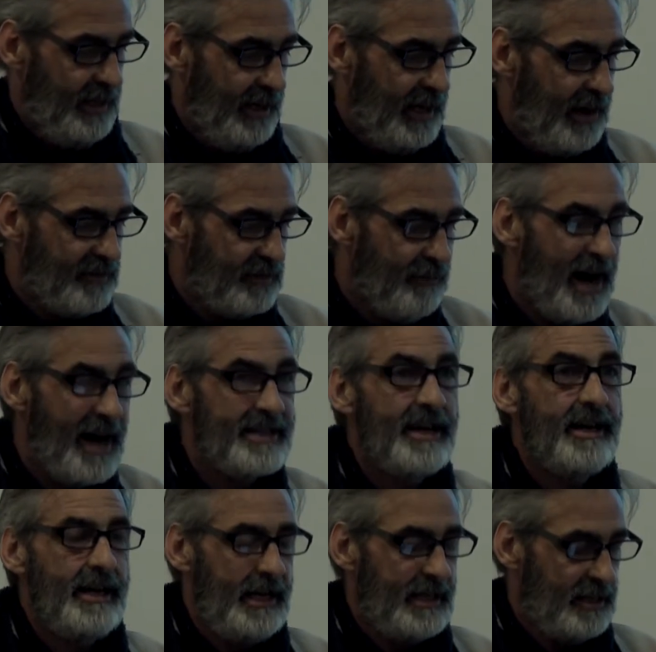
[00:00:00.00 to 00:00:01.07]
Love's
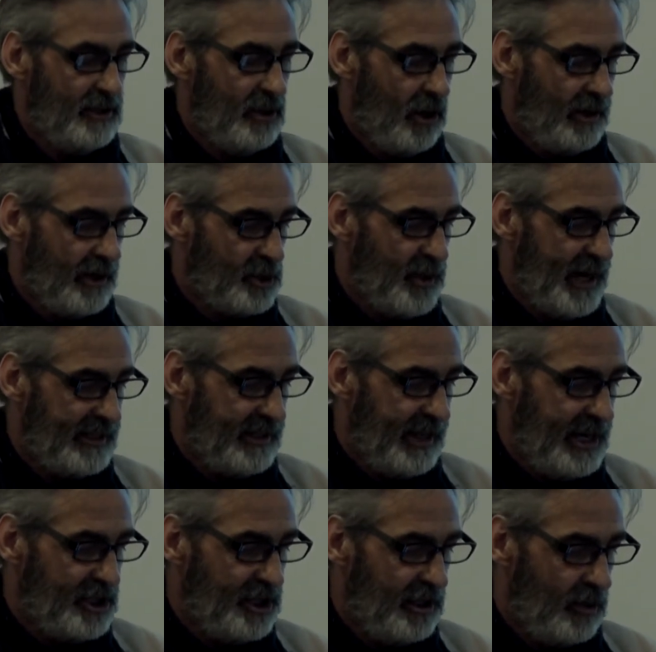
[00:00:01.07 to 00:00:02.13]
Martyr is not a
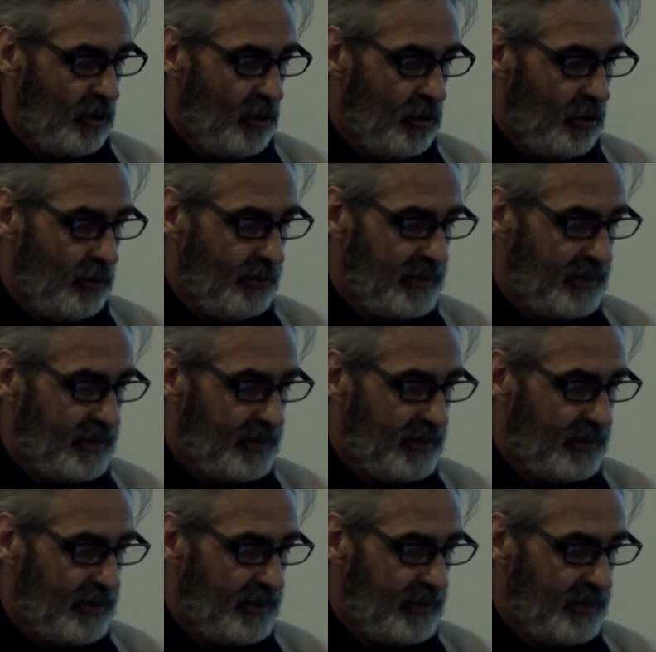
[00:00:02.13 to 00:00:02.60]
translation at all.